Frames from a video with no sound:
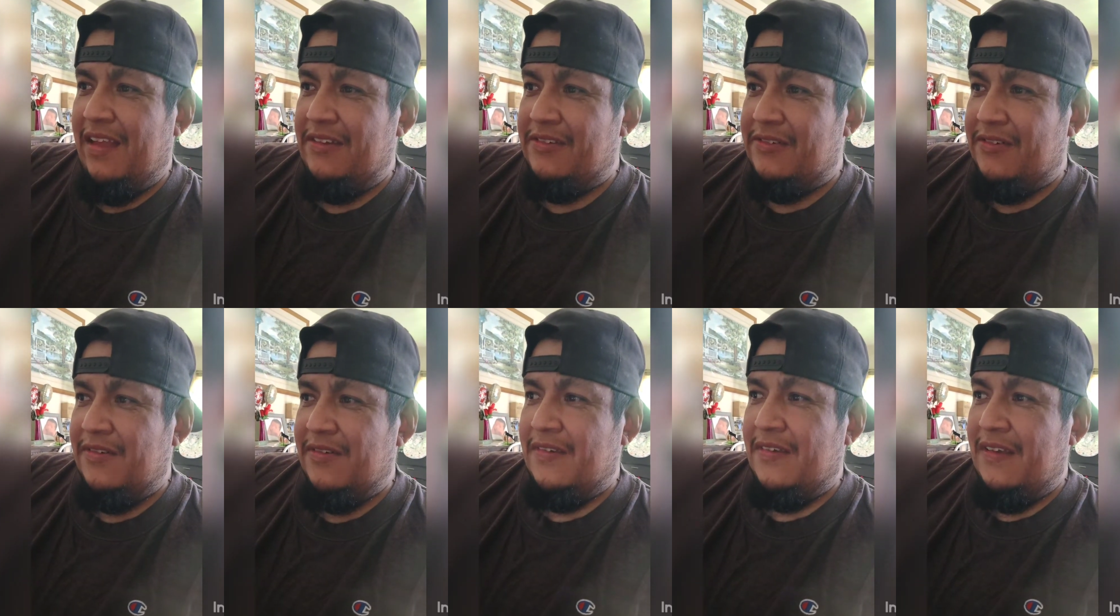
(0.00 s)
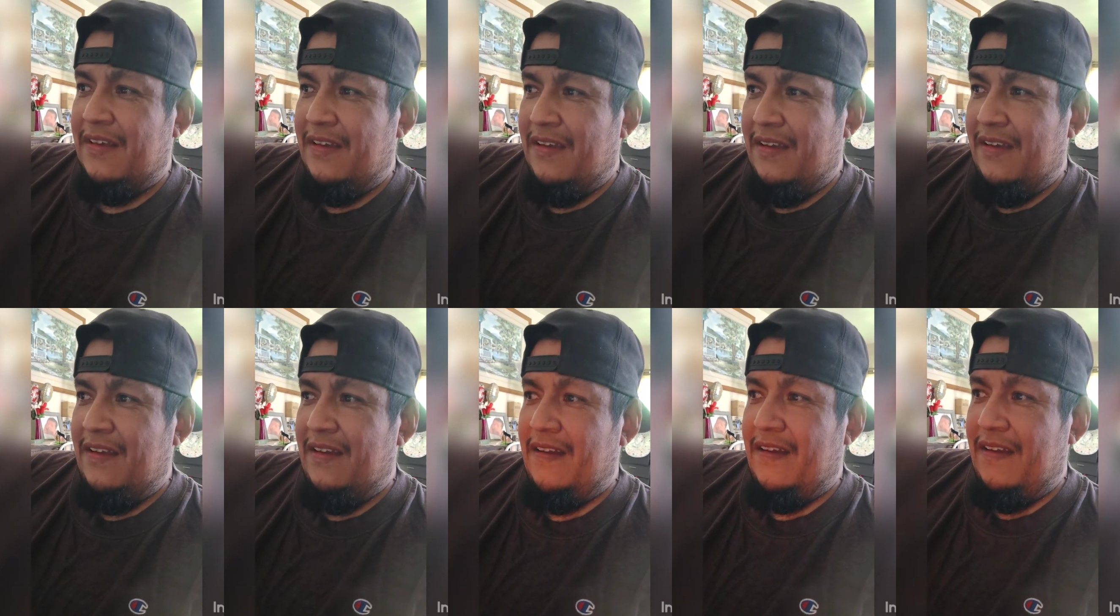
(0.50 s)
you
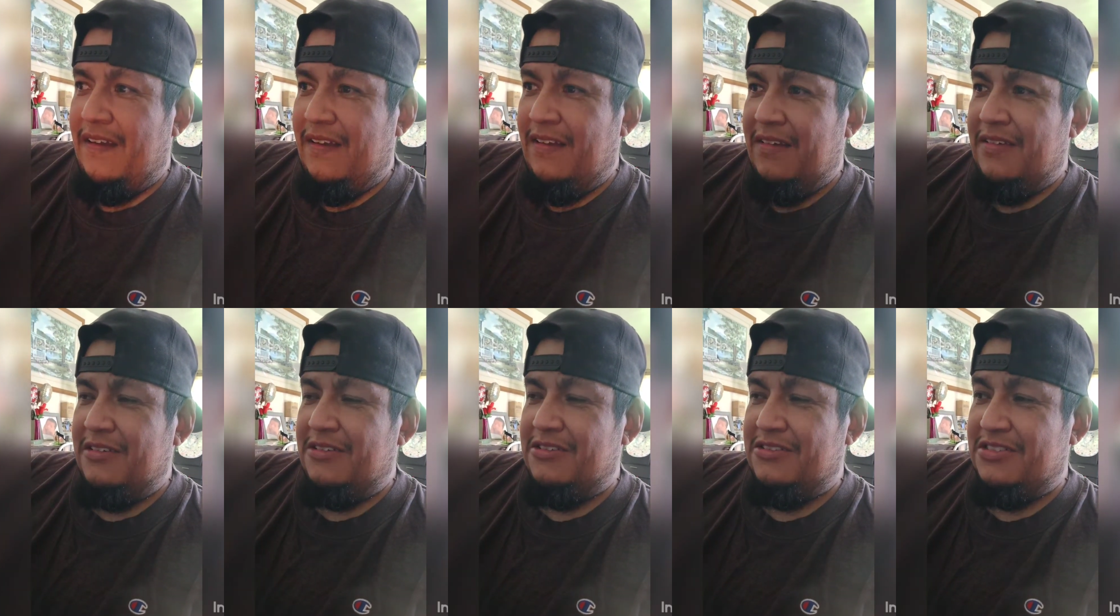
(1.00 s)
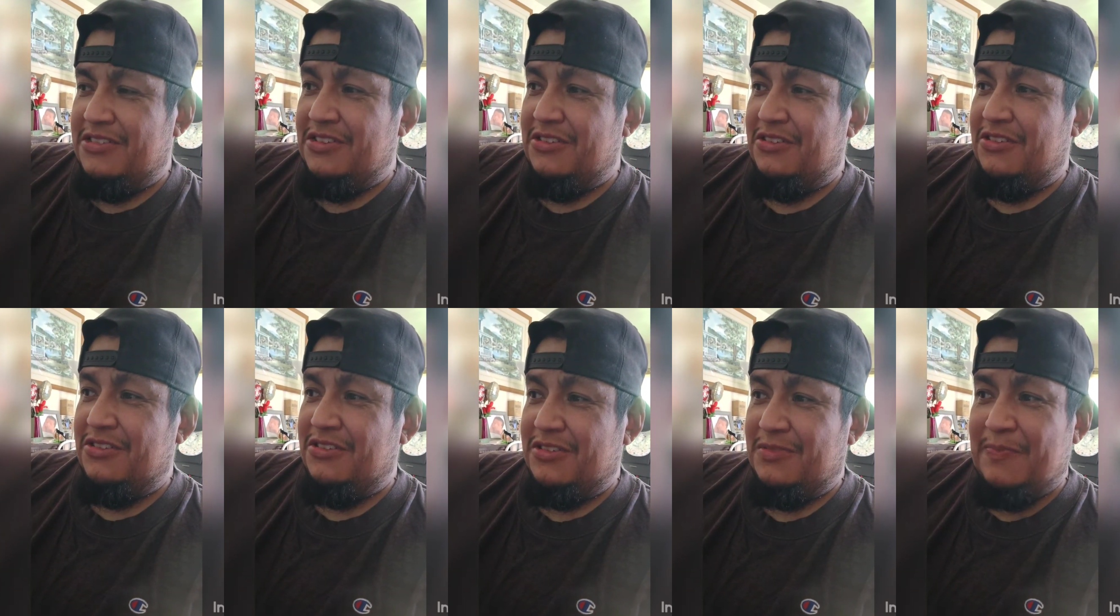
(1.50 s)
disappear? He still
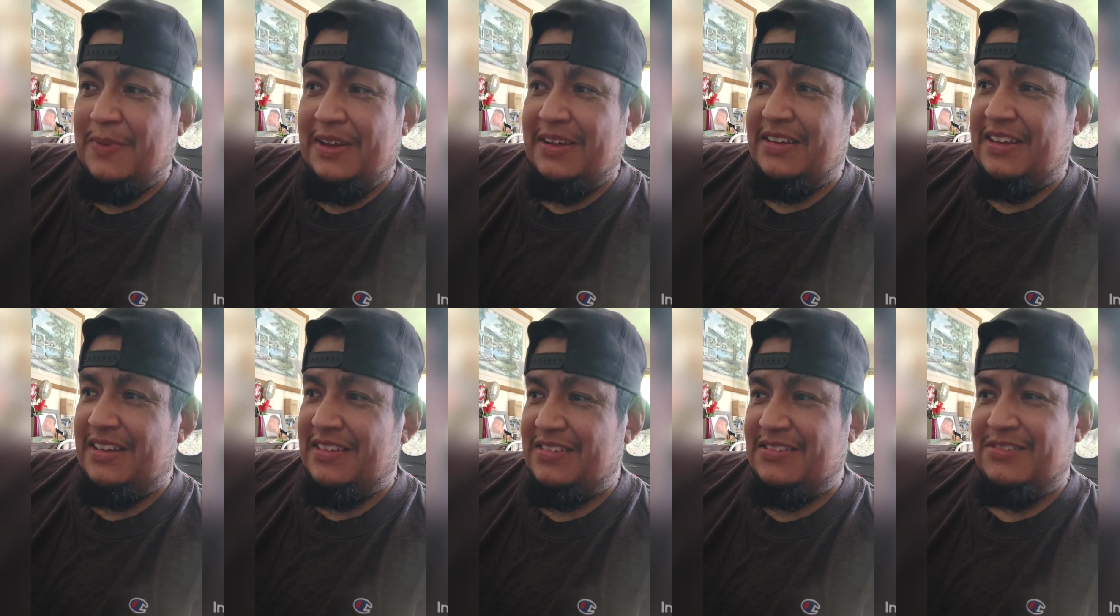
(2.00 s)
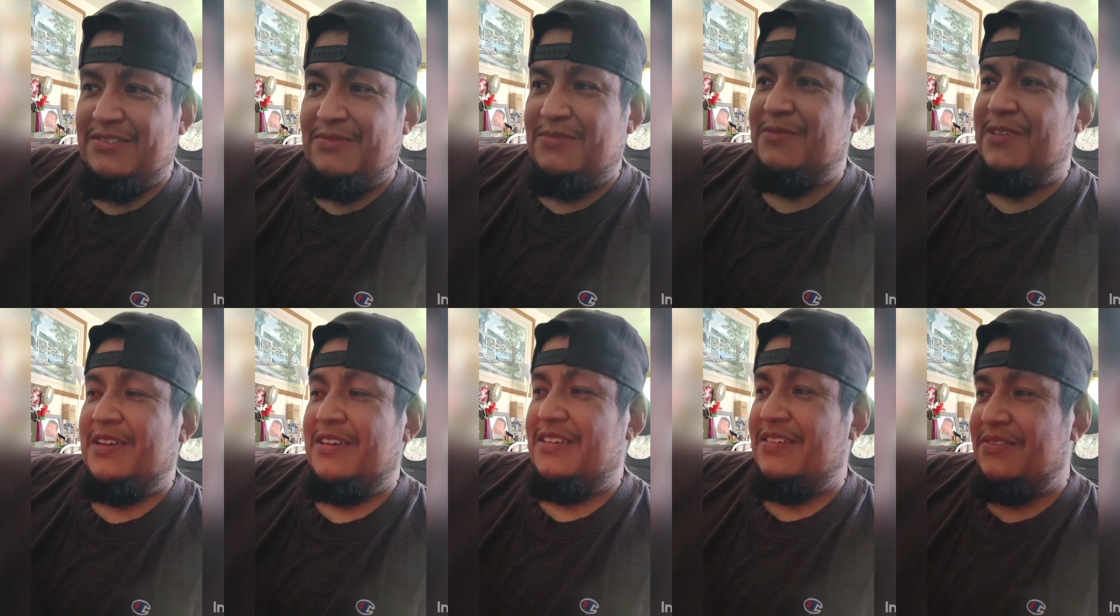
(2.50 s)
looks badass too,
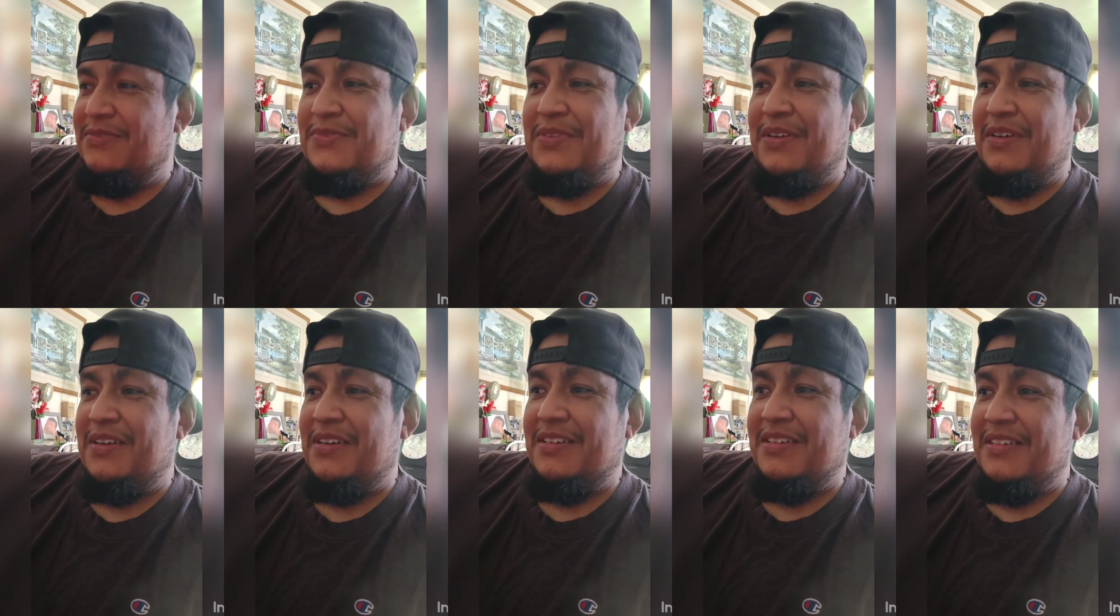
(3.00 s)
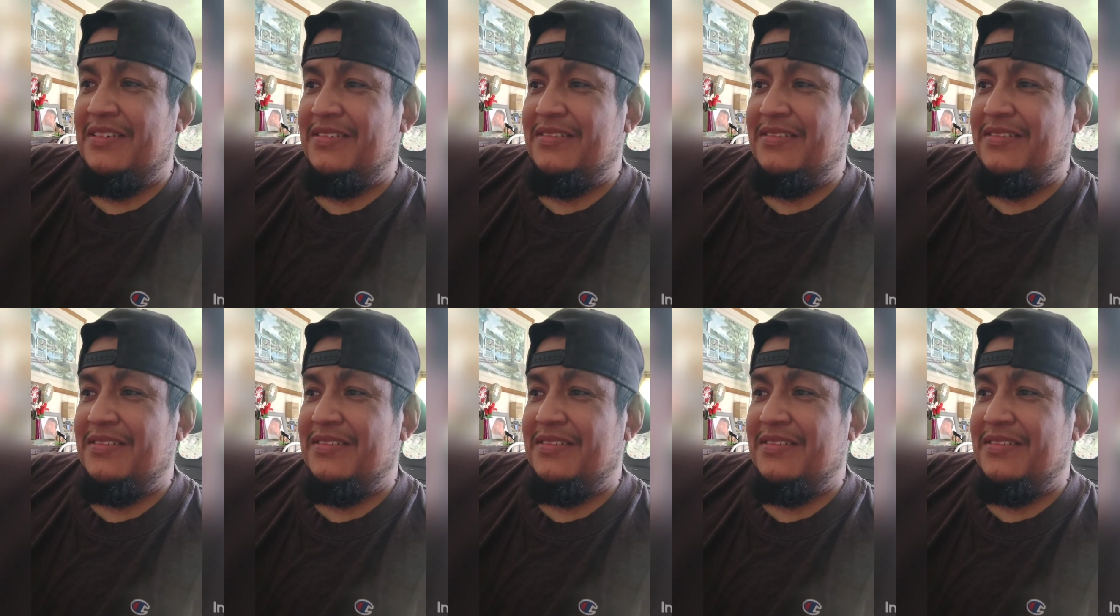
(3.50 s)
man. Fuck.